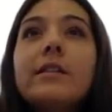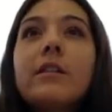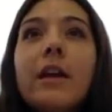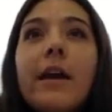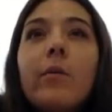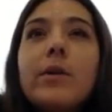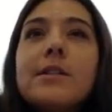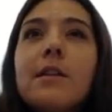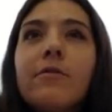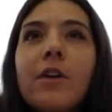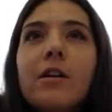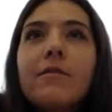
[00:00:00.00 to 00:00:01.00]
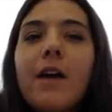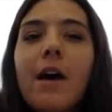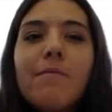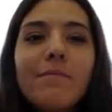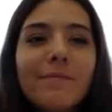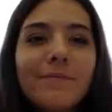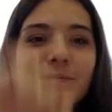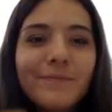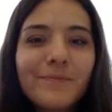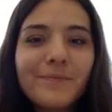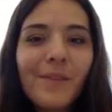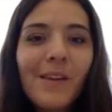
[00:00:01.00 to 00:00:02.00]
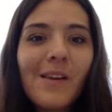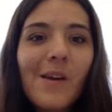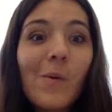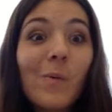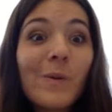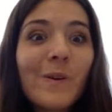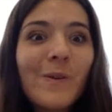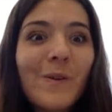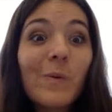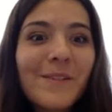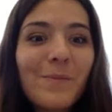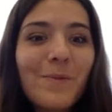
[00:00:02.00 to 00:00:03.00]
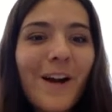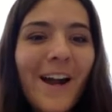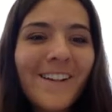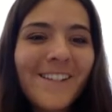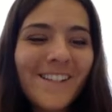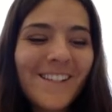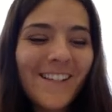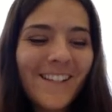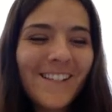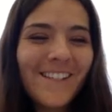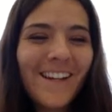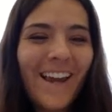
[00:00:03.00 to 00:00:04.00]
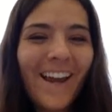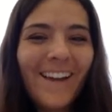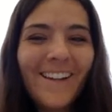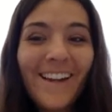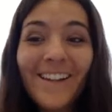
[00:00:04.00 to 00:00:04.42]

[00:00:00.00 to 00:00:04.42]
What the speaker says: looking at what's in front of them. We're going to practice this today,